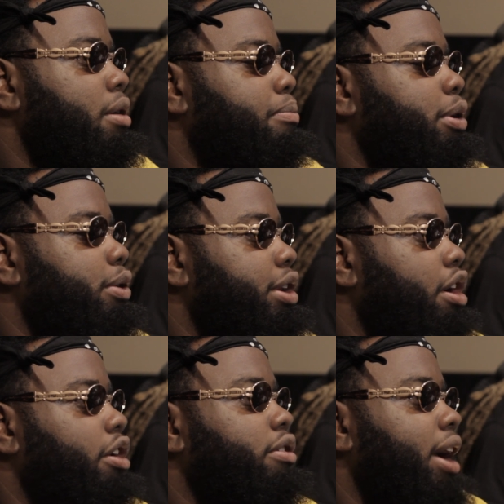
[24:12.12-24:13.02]
building
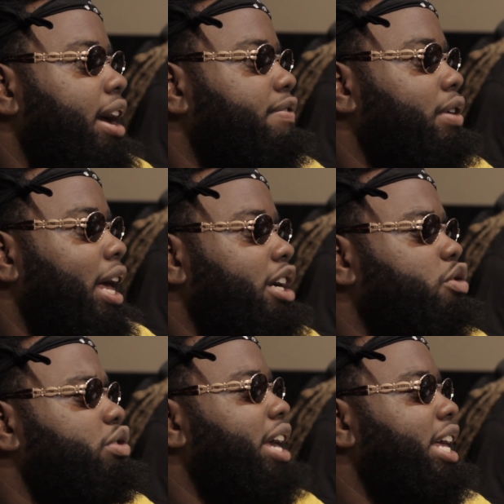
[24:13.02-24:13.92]
our craft with like
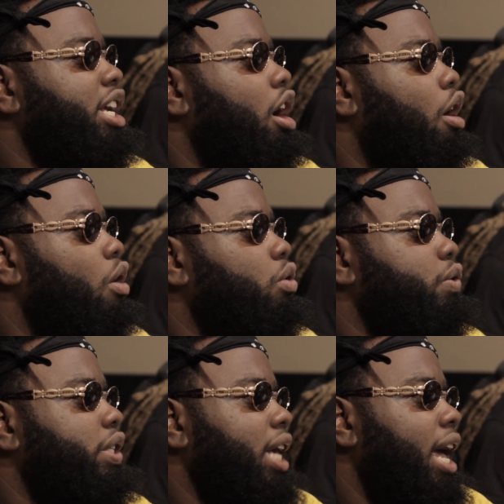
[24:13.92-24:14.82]
creating a whole
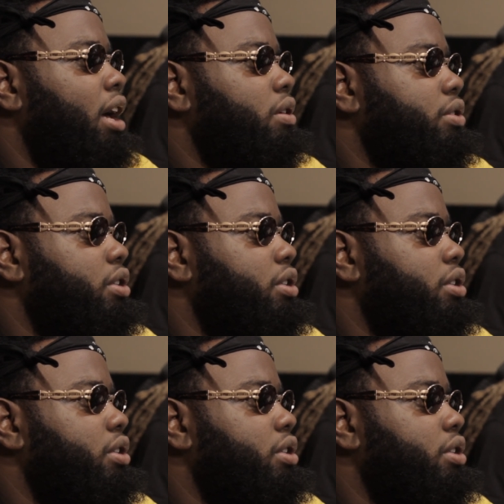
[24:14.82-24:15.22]
sound.